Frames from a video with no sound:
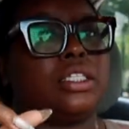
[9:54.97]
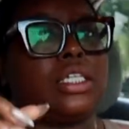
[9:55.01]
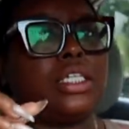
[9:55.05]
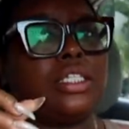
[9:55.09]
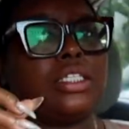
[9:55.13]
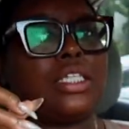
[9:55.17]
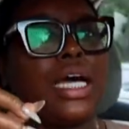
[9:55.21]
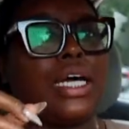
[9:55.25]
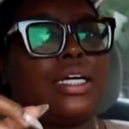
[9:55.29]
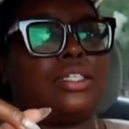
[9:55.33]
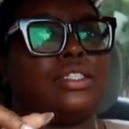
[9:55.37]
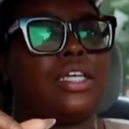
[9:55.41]

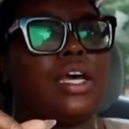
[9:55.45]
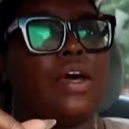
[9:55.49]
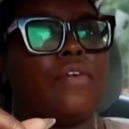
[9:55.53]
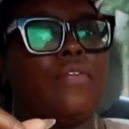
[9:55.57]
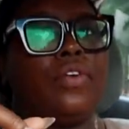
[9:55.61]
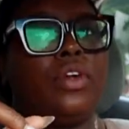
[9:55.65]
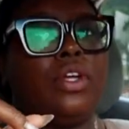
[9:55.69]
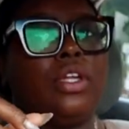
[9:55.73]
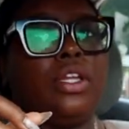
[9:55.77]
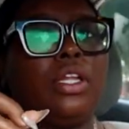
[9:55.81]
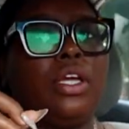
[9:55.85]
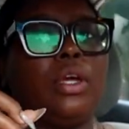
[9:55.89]
is I
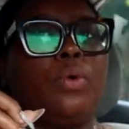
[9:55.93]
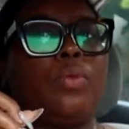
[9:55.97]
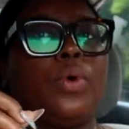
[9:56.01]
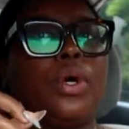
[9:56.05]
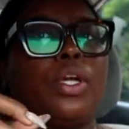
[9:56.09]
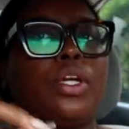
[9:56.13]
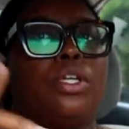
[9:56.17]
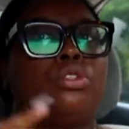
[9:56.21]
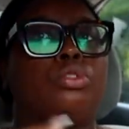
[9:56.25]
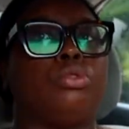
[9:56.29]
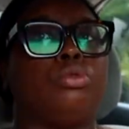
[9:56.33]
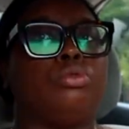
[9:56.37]
definitely
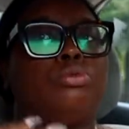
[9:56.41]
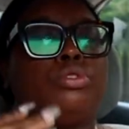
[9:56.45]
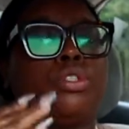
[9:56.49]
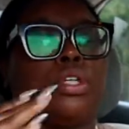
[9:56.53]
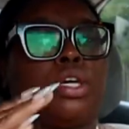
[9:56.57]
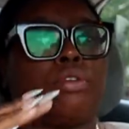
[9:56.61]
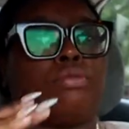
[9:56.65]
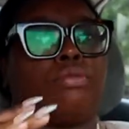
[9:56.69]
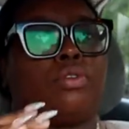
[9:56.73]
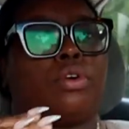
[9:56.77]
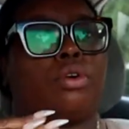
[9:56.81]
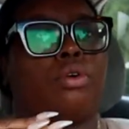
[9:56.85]
want to do
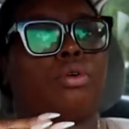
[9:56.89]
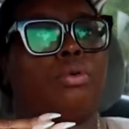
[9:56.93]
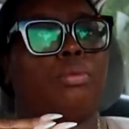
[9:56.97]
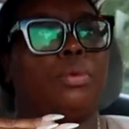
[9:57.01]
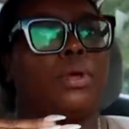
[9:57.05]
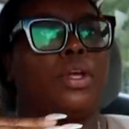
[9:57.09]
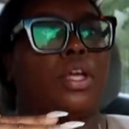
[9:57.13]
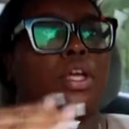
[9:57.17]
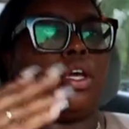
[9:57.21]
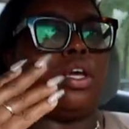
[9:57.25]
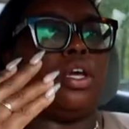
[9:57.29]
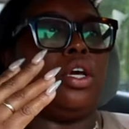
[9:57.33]
jump
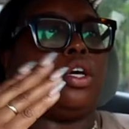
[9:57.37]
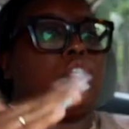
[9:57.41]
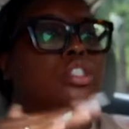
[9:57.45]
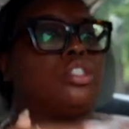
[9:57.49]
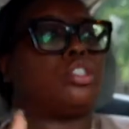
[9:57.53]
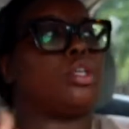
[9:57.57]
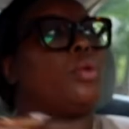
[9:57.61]
rope.